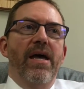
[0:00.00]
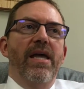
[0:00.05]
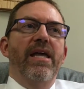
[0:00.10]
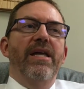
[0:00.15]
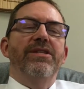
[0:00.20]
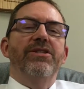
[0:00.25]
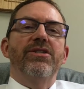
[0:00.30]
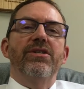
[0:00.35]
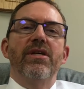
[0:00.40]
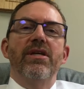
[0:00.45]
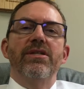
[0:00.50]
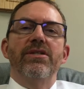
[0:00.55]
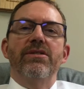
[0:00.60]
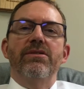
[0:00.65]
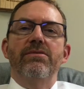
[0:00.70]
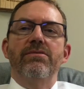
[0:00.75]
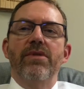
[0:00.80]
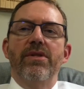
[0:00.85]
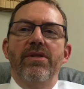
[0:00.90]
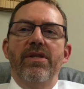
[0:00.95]
It's
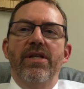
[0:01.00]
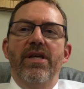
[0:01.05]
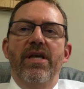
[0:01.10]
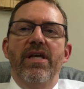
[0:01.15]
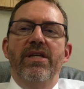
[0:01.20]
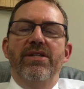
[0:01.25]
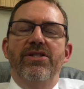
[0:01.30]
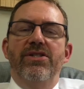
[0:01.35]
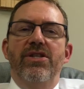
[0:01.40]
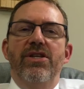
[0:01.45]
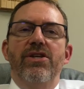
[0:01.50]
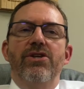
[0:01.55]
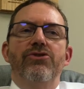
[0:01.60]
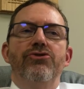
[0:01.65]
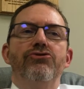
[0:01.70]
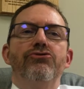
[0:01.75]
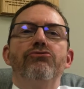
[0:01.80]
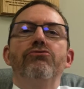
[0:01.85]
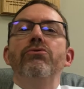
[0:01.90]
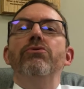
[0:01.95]
the
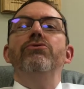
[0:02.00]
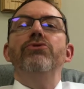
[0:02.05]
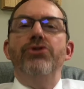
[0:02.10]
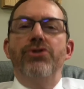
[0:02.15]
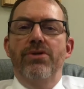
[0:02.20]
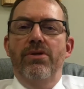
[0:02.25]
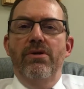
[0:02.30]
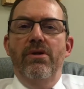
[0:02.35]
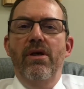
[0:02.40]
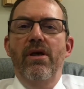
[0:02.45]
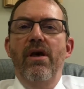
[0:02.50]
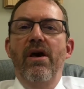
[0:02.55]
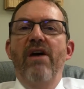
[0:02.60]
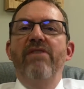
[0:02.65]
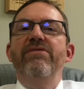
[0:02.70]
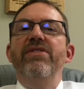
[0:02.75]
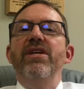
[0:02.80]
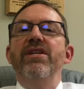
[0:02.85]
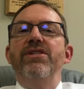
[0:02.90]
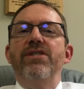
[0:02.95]
intrusion
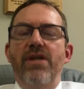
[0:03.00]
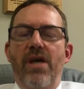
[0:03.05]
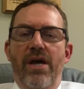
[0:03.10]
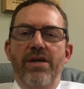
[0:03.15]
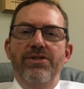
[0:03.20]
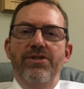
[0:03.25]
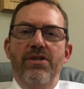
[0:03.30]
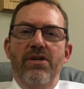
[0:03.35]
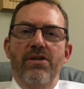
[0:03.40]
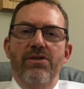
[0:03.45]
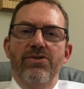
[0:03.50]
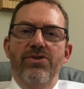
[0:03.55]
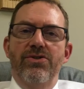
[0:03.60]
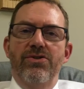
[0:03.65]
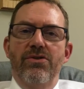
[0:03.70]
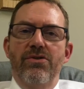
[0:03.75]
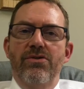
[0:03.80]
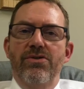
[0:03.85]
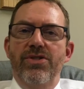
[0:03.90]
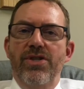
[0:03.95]
of these kinds of
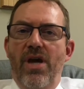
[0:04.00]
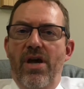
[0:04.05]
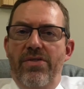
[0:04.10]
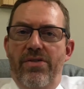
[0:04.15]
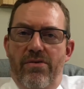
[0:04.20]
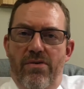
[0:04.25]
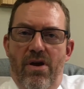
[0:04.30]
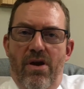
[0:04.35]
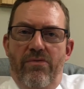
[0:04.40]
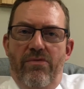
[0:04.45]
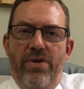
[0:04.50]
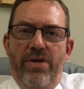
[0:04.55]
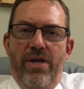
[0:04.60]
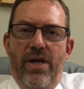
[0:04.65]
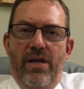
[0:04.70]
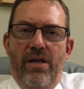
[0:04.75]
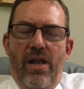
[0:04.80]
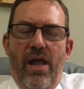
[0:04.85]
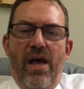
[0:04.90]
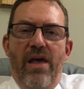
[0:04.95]
concerns on their
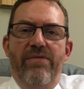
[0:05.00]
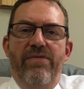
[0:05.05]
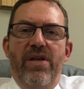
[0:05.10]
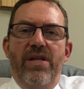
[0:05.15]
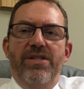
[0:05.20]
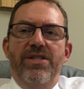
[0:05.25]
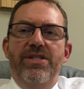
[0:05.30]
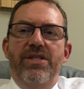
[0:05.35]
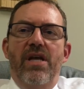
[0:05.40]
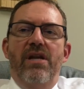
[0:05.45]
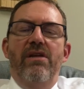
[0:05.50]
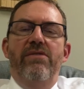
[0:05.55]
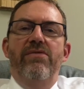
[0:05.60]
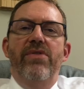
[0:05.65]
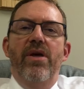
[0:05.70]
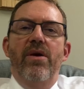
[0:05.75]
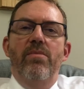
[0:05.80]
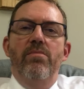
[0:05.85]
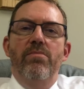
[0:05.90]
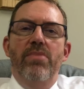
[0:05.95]
everyday life instead of
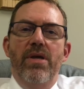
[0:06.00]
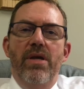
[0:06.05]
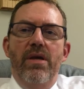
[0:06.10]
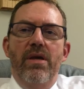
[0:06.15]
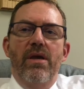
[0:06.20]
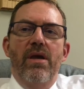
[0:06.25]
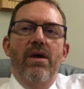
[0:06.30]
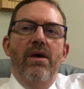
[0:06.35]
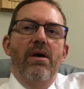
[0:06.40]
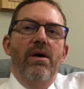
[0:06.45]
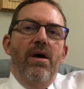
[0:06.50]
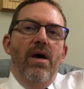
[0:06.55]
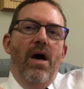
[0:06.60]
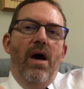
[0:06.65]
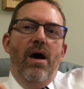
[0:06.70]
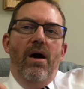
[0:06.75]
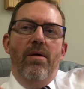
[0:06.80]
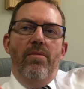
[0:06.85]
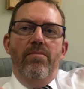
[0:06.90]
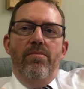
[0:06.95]
them being
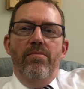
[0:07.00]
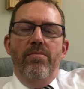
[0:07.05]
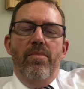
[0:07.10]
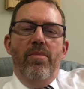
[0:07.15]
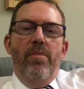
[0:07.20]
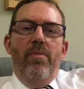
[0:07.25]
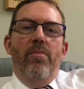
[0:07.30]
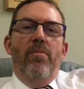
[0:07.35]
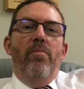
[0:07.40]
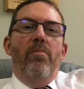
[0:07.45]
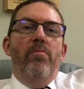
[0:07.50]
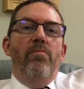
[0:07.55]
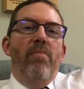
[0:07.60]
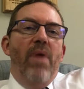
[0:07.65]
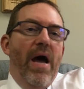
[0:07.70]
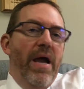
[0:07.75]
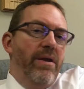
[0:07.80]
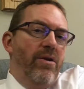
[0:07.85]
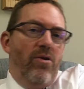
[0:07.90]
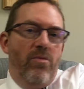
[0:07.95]

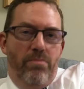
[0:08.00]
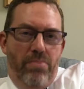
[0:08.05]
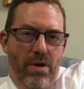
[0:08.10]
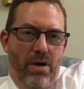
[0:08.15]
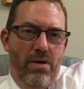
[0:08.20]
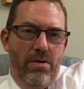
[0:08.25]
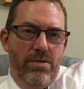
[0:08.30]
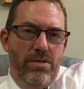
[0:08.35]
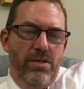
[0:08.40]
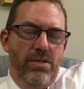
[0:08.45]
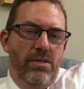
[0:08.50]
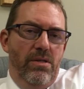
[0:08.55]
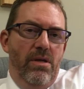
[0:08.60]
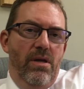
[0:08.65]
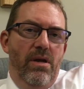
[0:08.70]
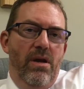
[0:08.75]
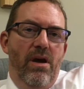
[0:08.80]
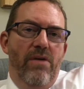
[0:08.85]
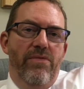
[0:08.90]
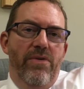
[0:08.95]
minor parts
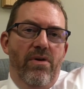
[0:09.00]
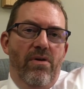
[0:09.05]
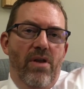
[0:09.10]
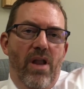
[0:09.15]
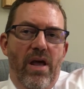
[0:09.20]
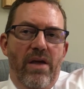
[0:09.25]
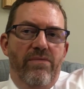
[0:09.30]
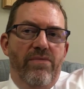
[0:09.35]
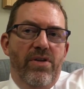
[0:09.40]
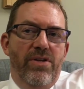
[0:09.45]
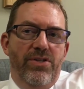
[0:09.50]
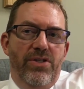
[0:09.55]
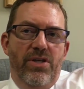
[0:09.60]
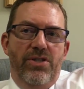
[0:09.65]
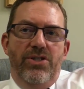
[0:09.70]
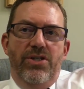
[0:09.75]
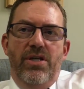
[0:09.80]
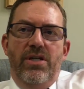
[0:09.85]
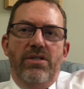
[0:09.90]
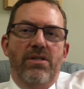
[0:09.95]
of their life,
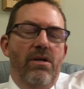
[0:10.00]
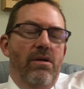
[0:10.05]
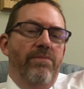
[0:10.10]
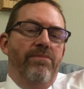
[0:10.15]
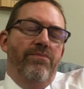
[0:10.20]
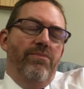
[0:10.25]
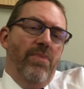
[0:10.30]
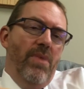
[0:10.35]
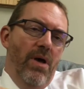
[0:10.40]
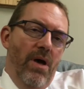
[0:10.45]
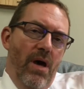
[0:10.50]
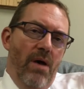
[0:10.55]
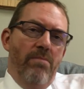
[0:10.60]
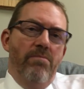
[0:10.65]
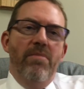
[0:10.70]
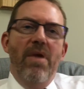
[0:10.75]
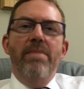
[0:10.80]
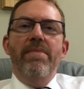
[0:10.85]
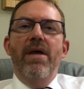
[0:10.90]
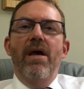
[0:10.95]
such as
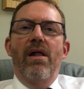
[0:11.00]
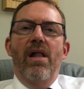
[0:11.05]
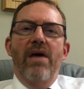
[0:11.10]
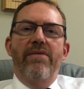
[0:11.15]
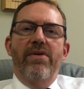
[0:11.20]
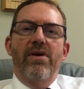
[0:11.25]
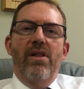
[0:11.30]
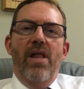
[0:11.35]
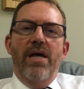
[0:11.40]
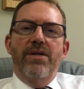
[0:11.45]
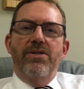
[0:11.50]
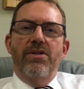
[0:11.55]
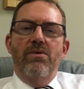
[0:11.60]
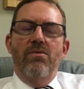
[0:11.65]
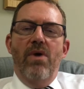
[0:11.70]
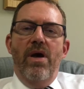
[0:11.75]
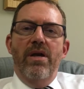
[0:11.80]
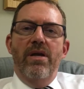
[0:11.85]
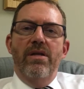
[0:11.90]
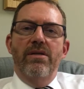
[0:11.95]
maybe I'll have a glass of
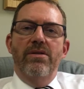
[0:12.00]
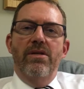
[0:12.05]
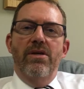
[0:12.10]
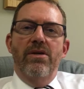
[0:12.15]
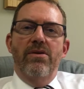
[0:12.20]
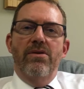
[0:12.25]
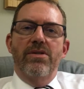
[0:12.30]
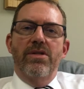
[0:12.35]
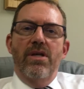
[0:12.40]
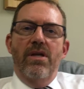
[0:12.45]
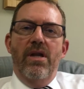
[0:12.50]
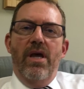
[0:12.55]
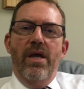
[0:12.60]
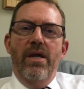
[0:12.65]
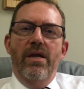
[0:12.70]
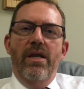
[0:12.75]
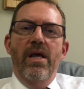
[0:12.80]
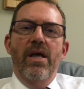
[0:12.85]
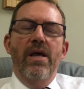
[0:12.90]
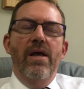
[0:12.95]
wine at dinner tonight.